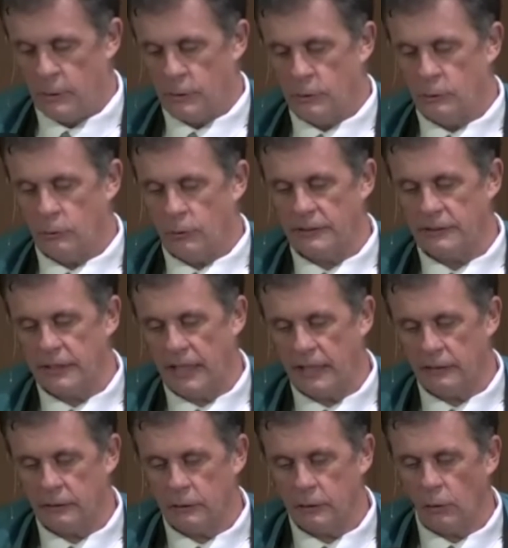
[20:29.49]
So I
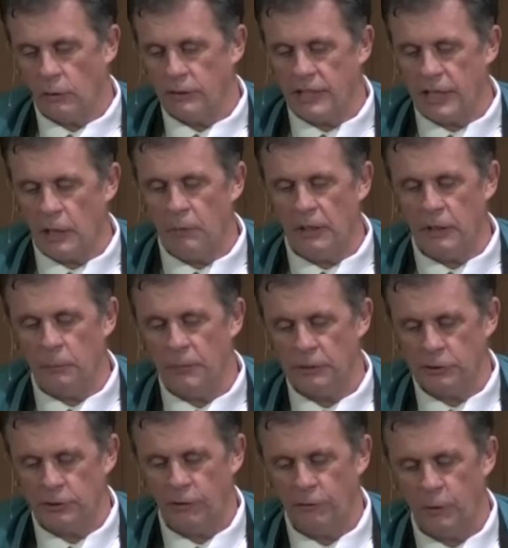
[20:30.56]
said, God, tell me the
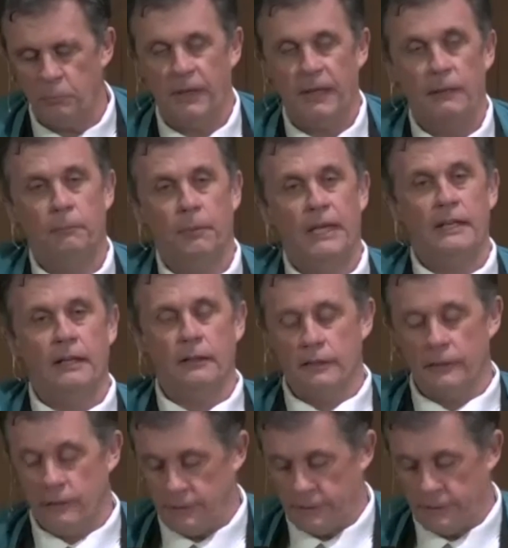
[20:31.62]
mystery of the peanut.